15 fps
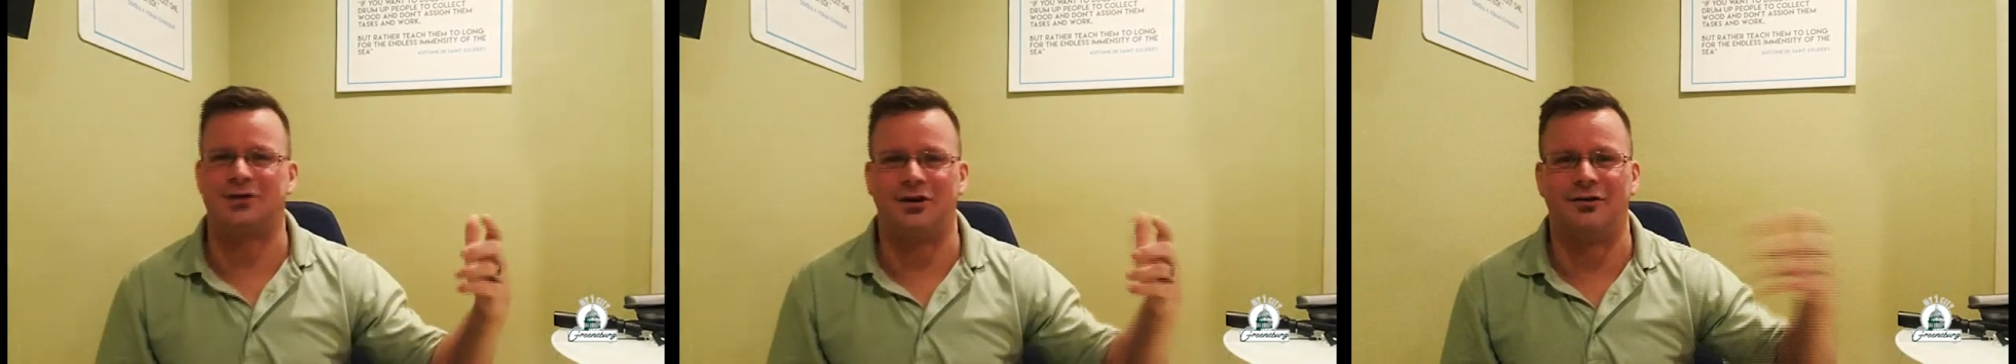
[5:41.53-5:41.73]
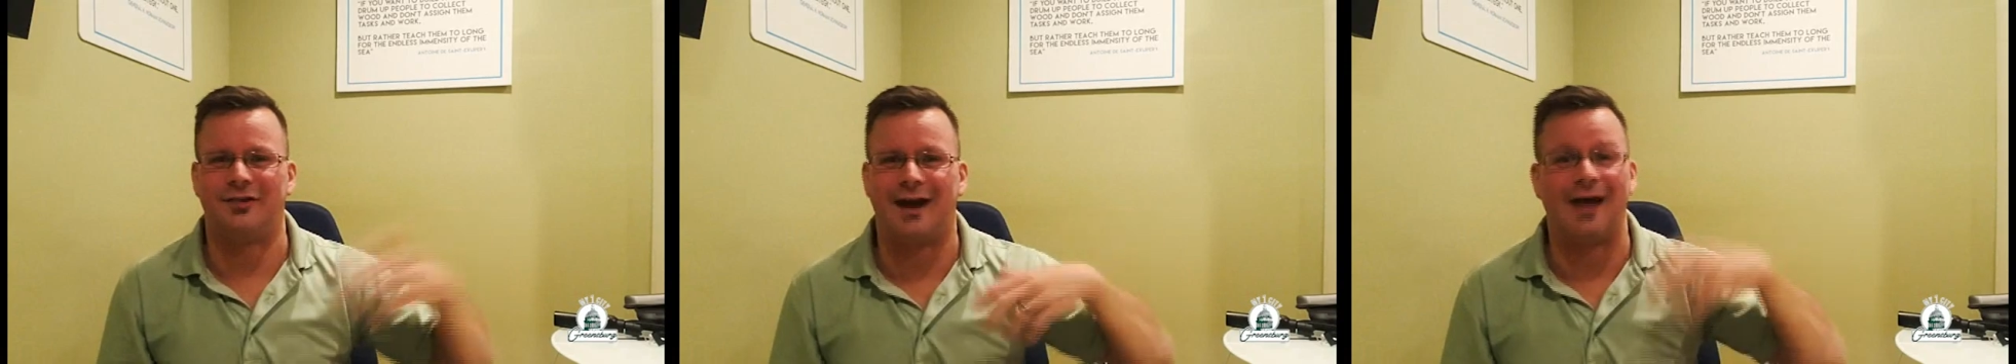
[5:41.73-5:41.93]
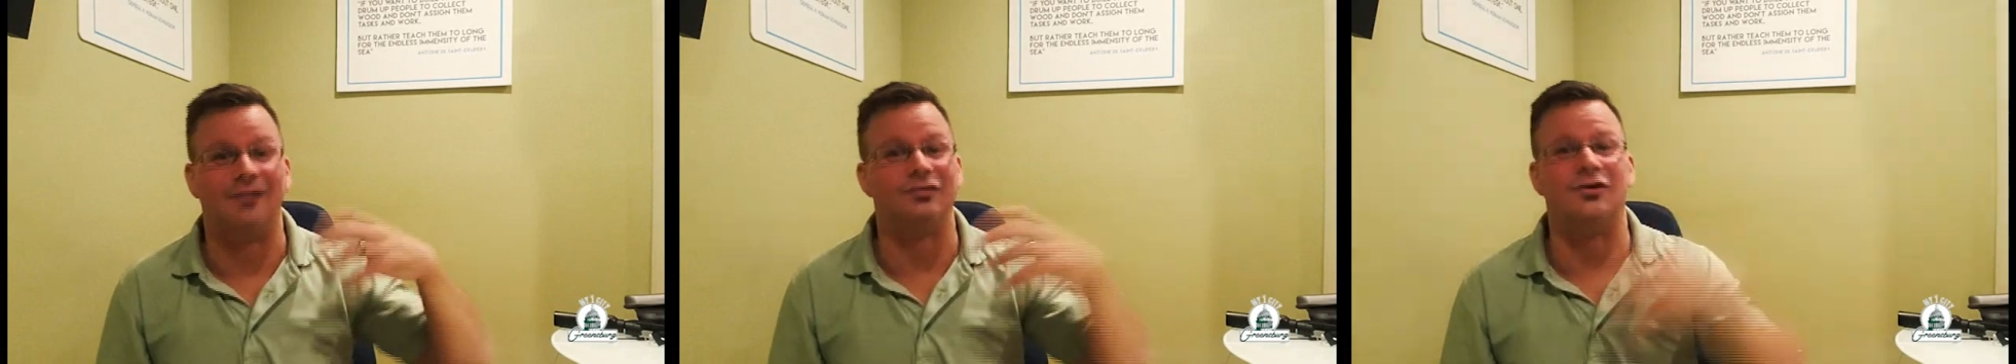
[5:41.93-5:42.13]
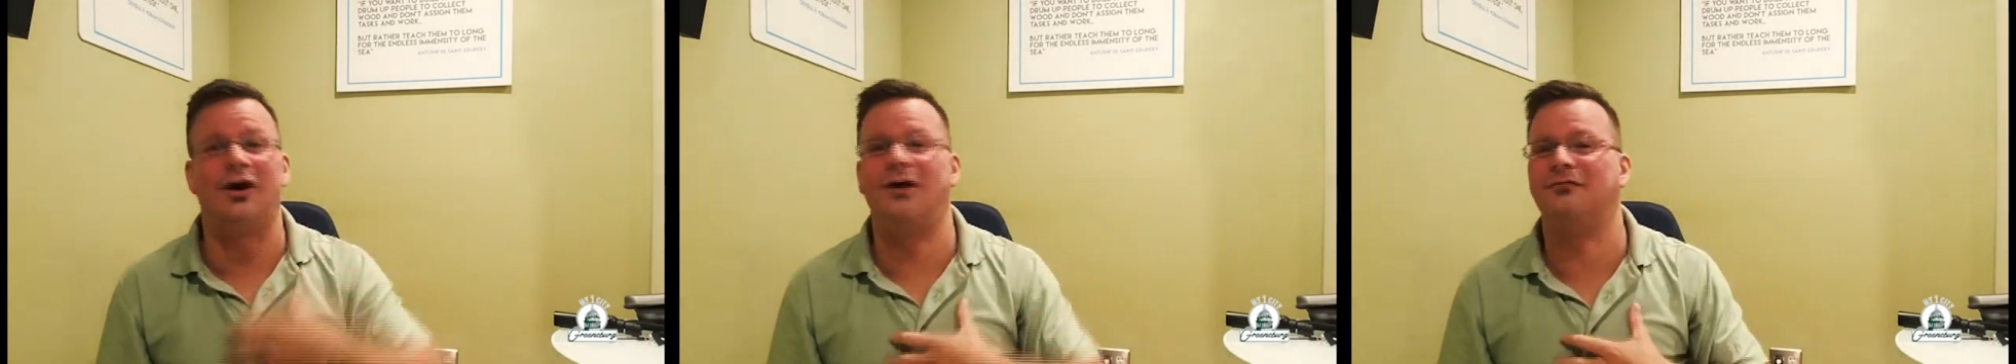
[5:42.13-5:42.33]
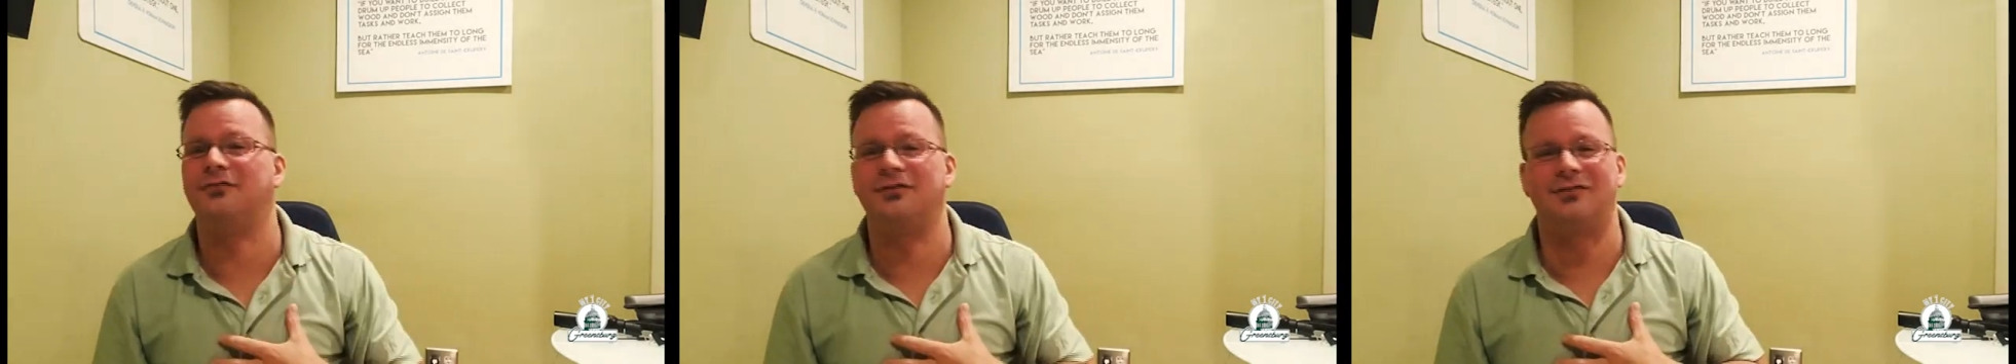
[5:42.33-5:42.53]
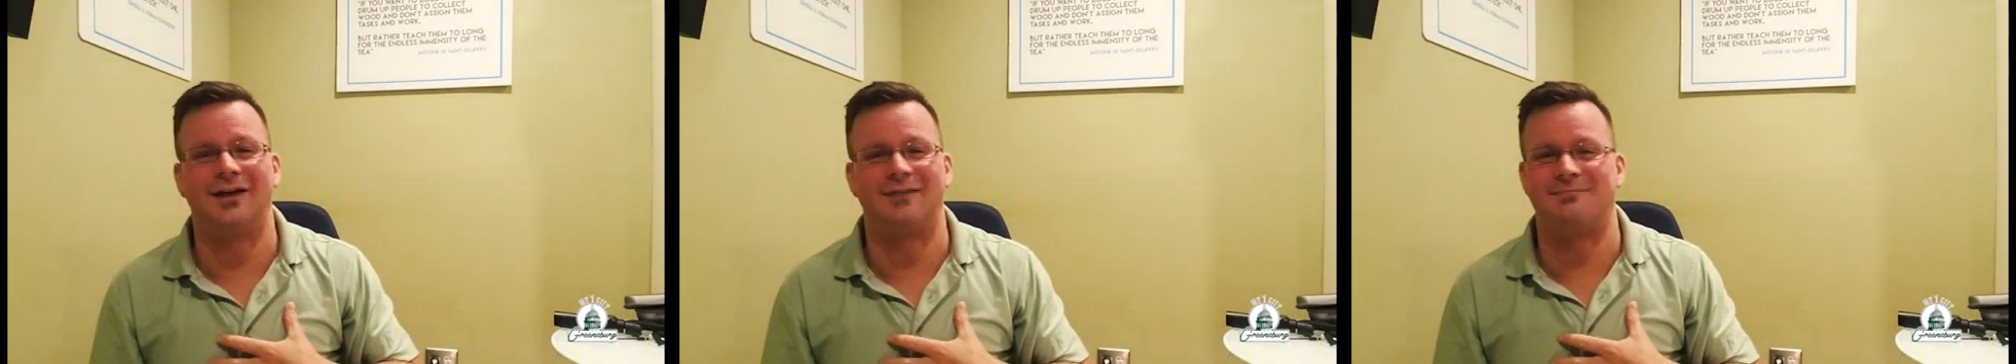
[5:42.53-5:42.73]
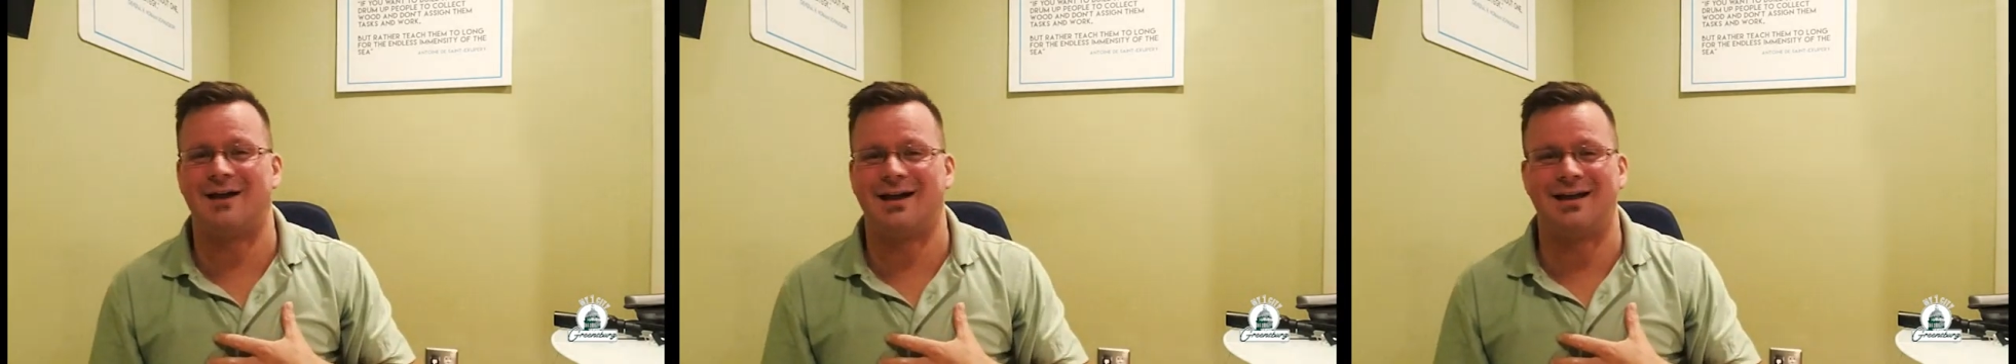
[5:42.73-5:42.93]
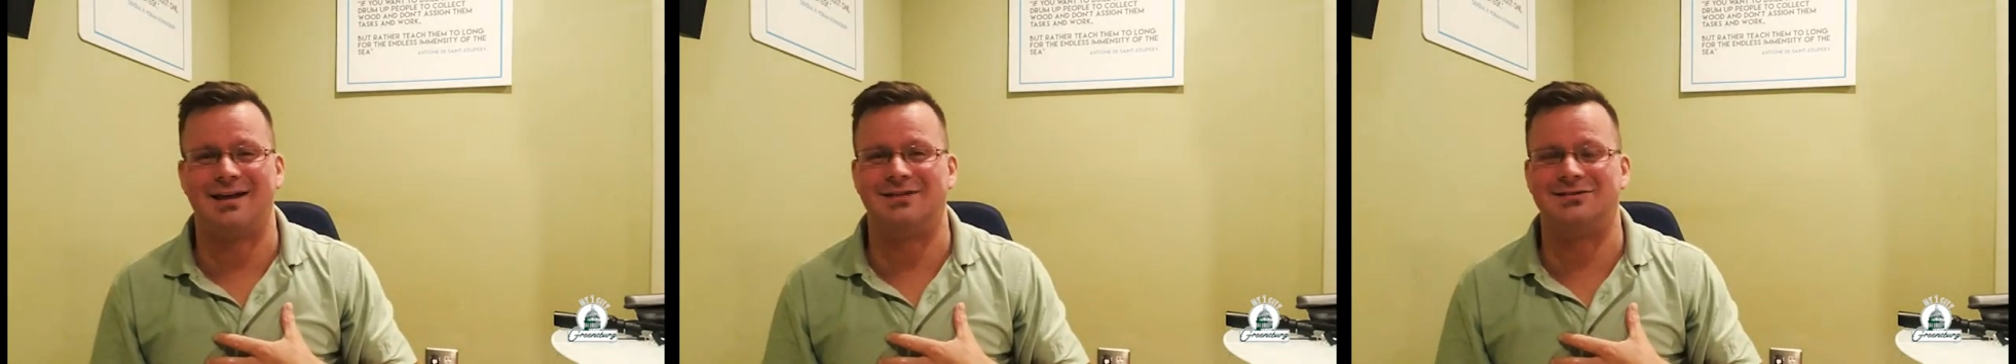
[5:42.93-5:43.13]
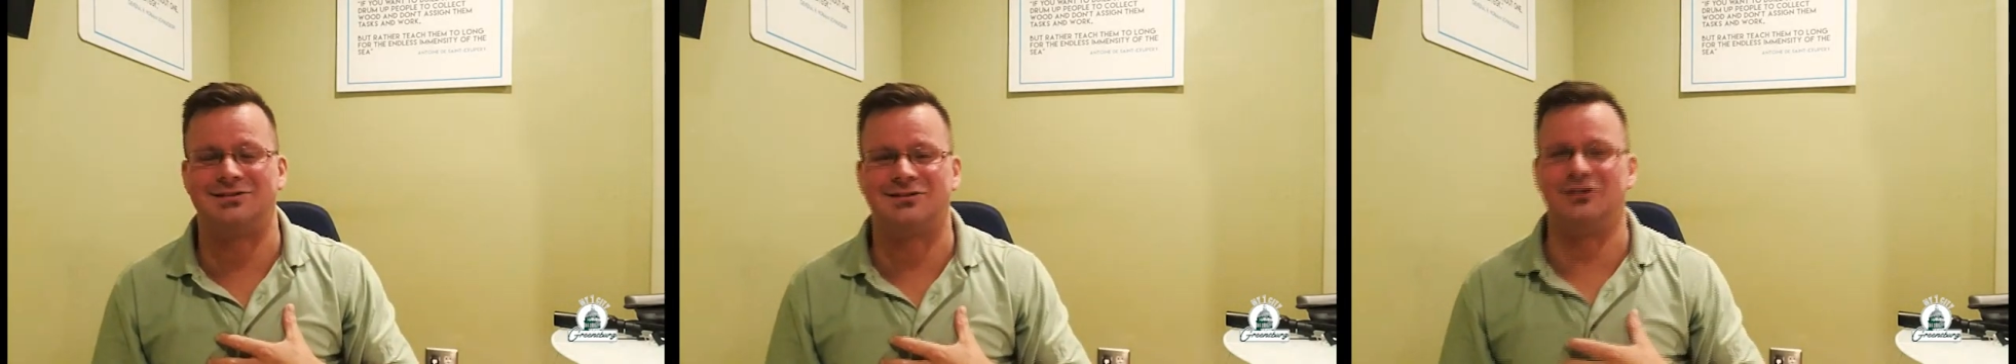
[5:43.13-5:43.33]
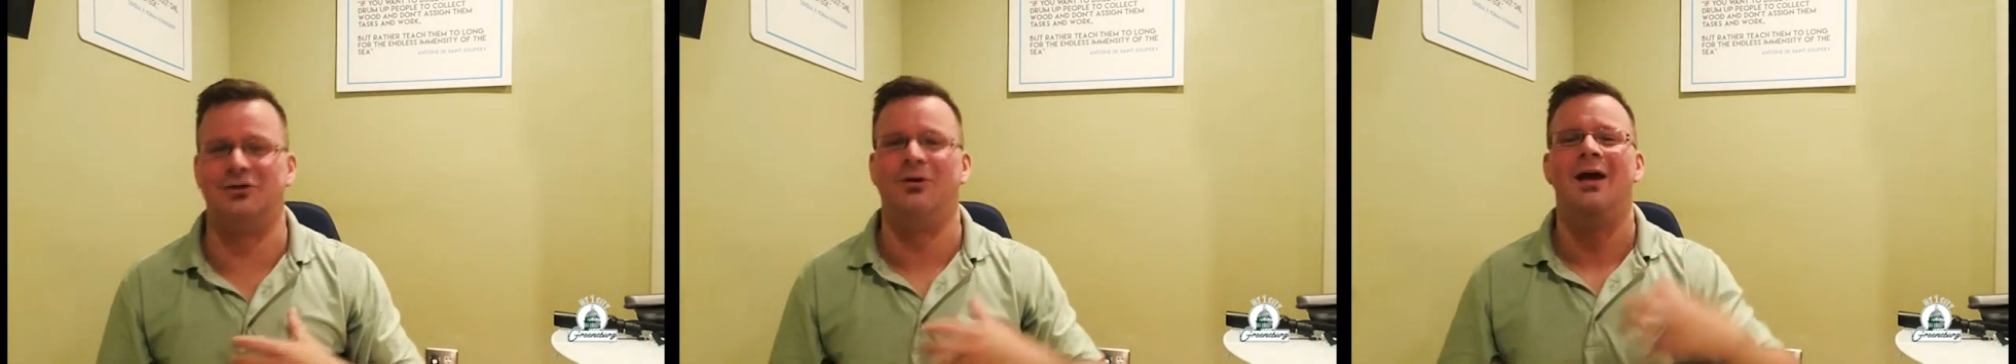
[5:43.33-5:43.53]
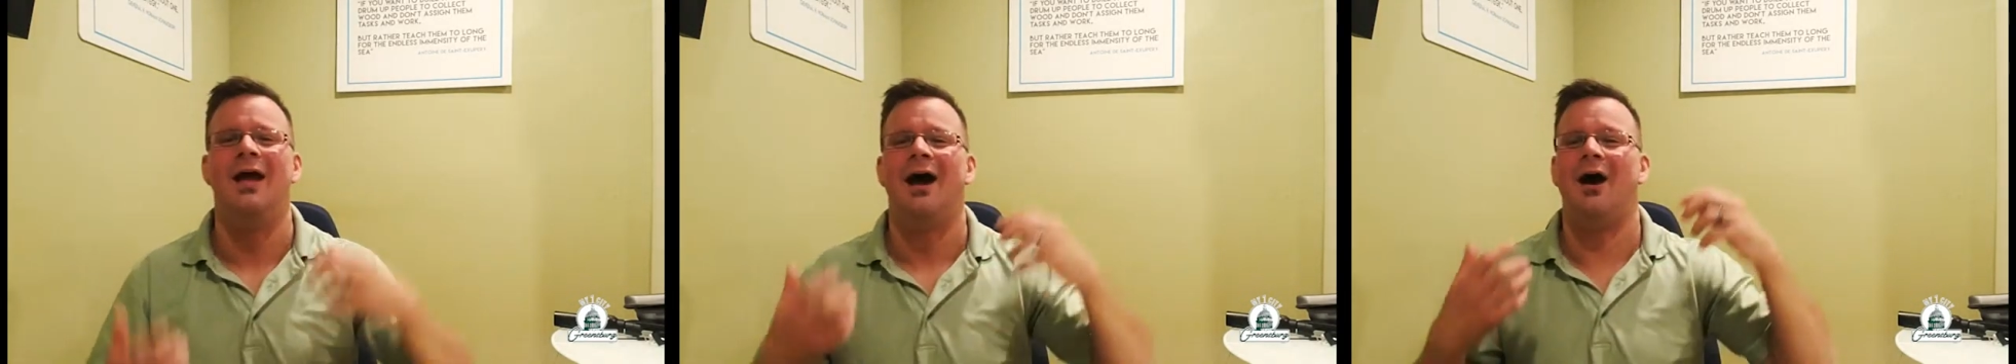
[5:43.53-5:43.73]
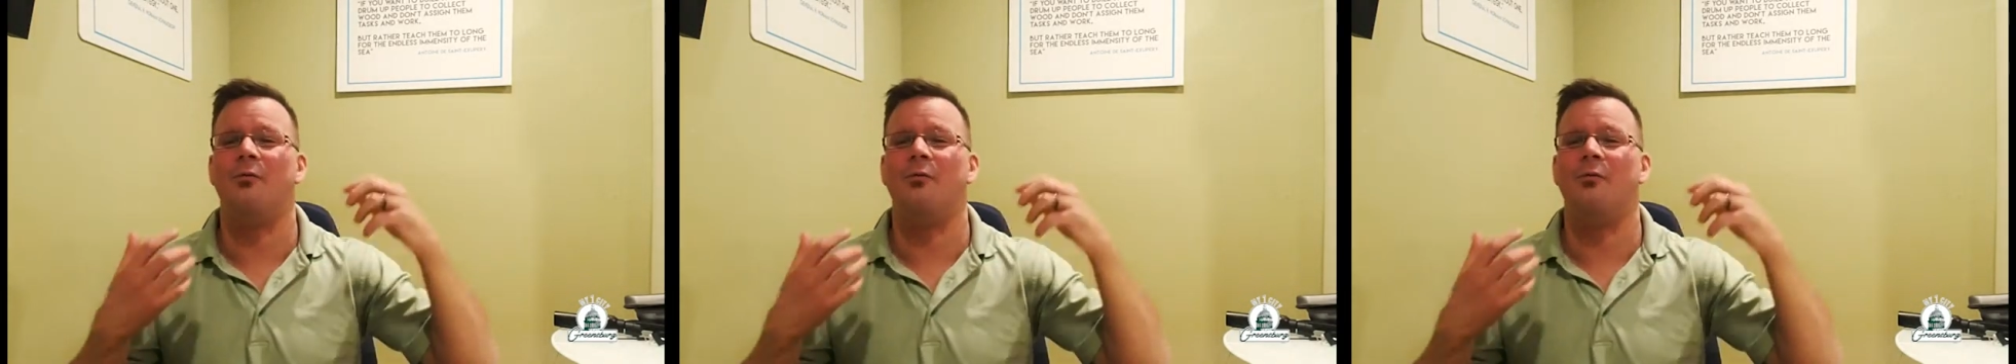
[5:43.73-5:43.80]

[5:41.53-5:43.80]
here that I love to take my kids to.